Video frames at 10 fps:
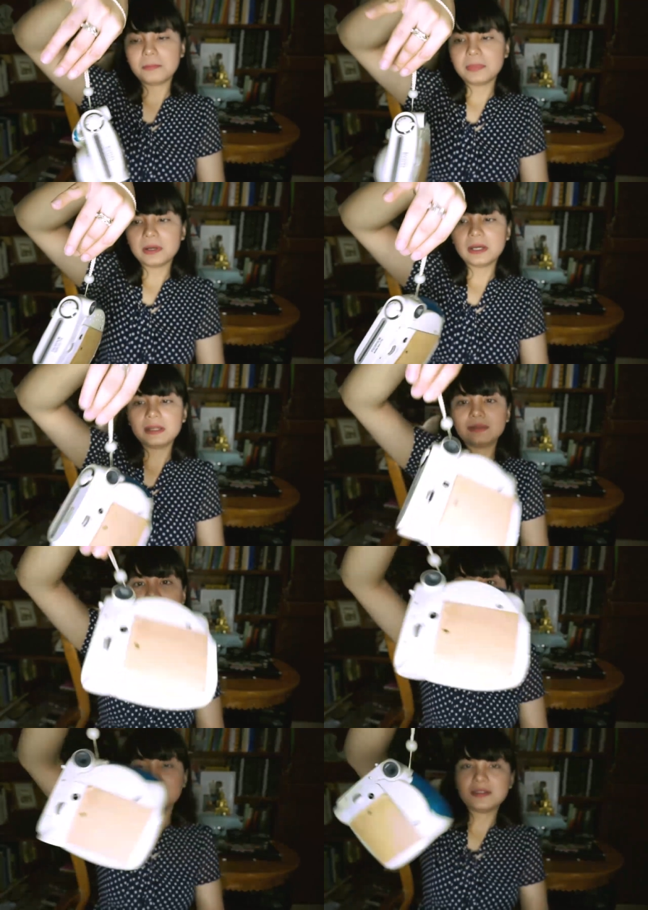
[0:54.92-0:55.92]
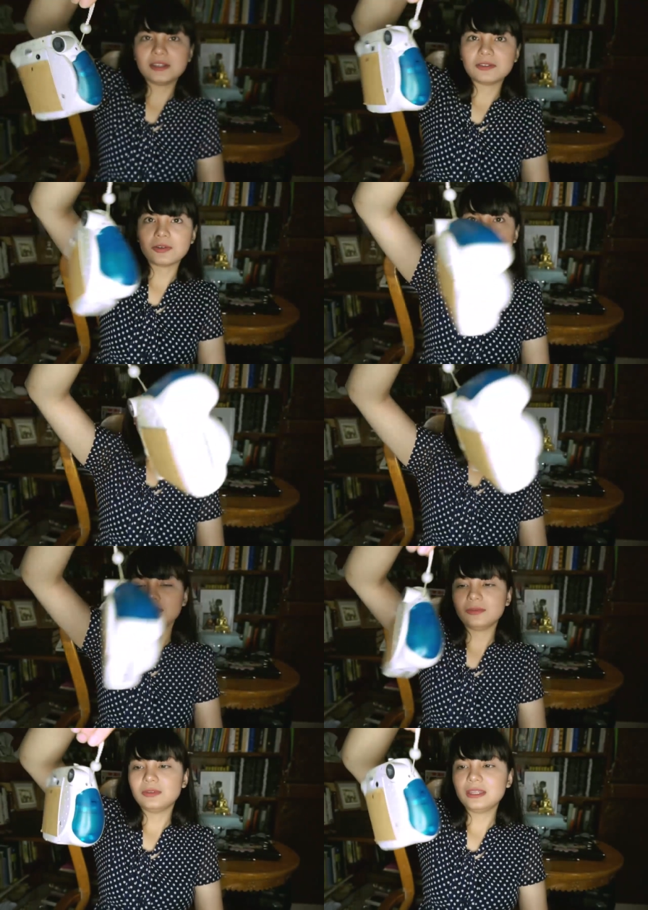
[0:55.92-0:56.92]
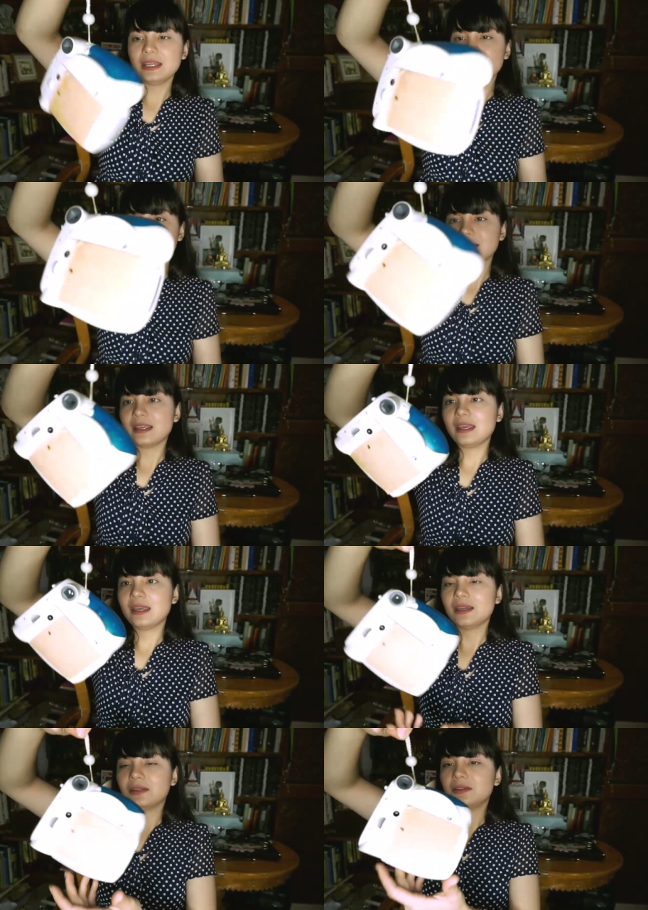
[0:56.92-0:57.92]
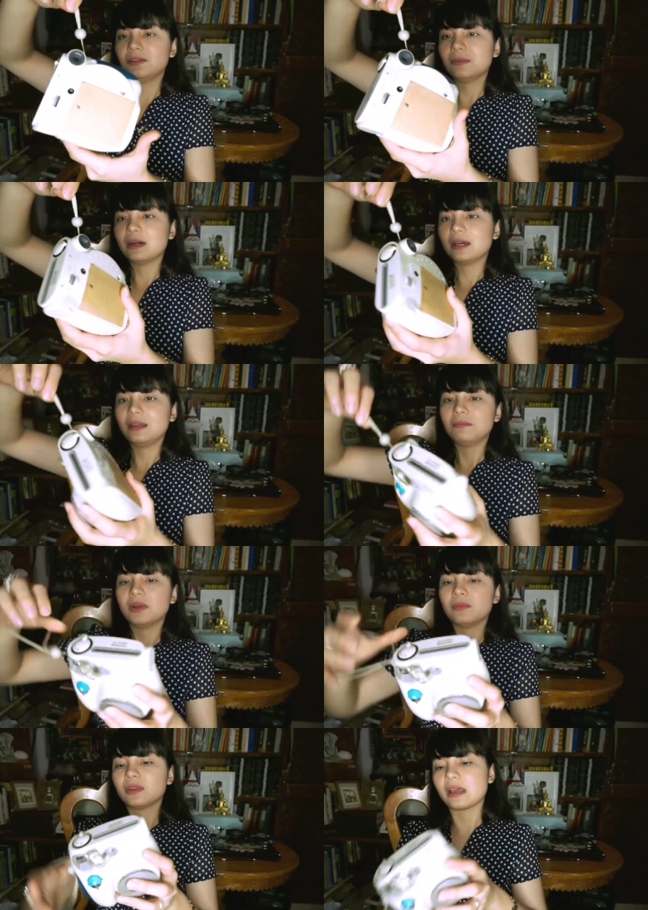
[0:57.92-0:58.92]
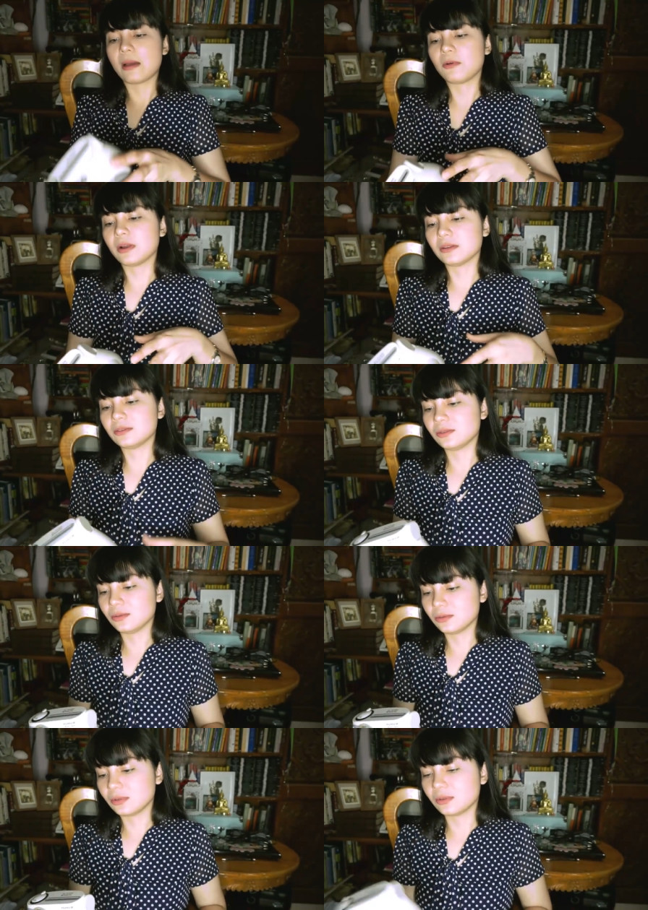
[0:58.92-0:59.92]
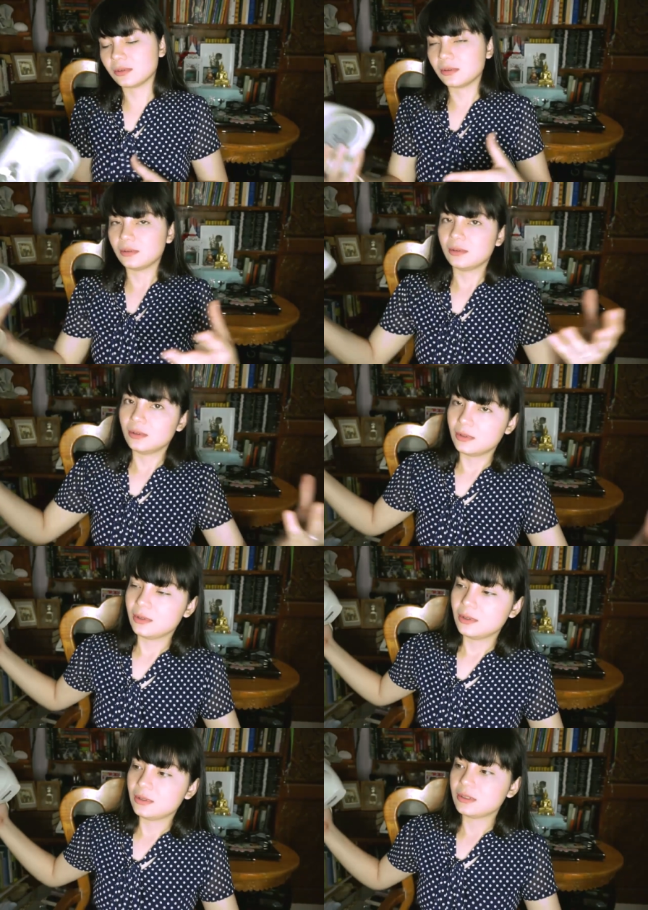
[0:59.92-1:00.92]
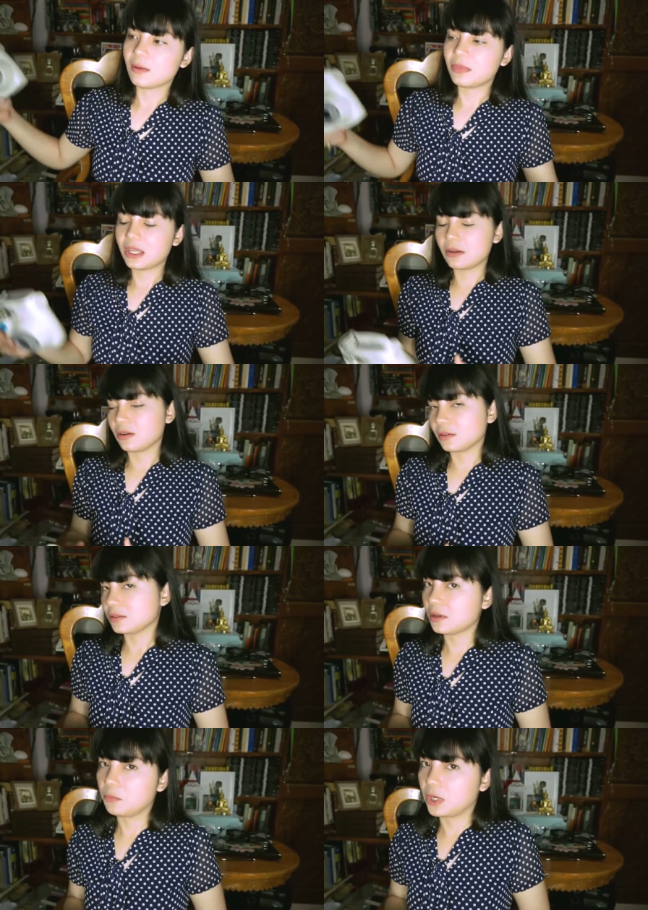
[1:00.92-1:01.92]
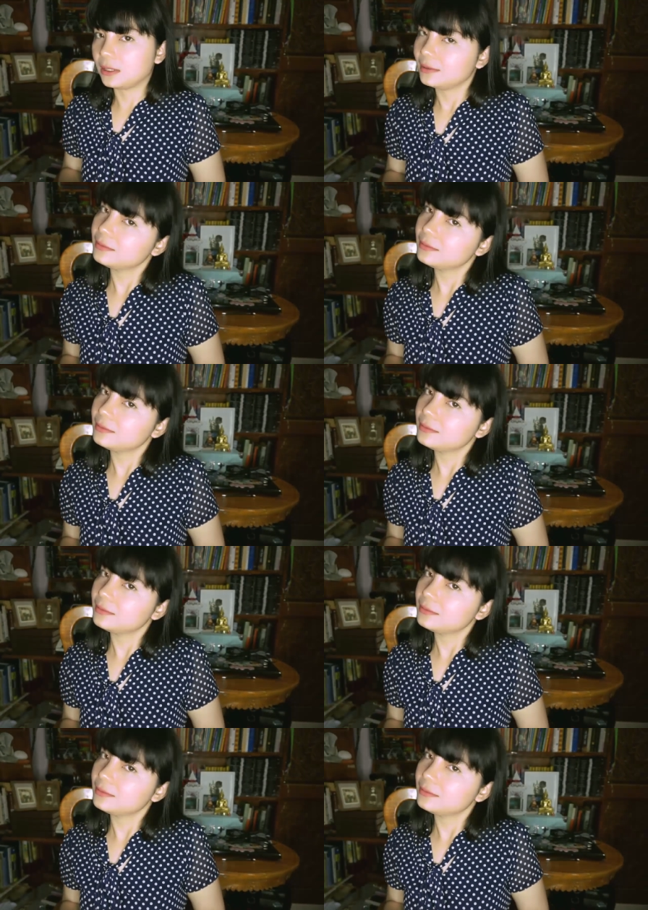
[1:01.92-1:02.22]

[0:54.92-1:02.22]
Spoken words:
but tendency is you're going to do this and you might bump the camera to something or someone.